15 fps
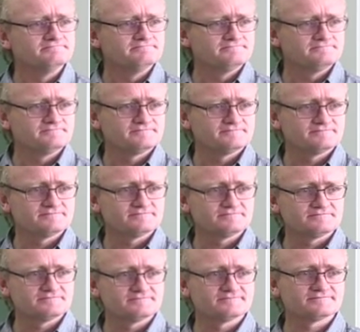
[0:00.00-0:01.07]

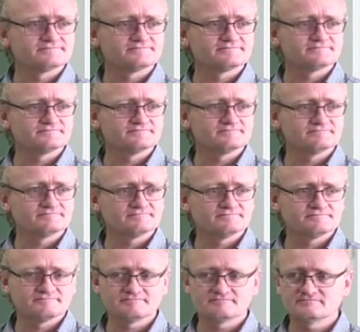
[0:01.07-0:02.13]

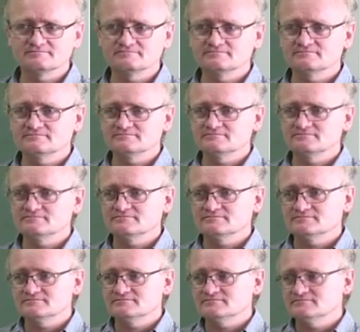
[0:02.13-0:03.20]

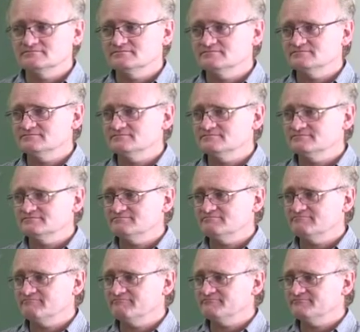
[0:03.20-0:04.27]

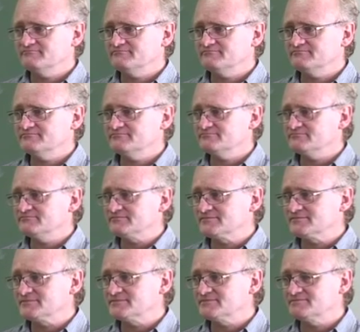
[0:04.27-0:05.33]

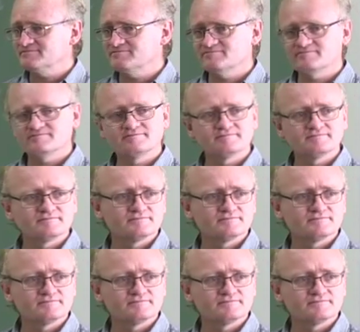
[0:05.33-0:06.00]
(silence)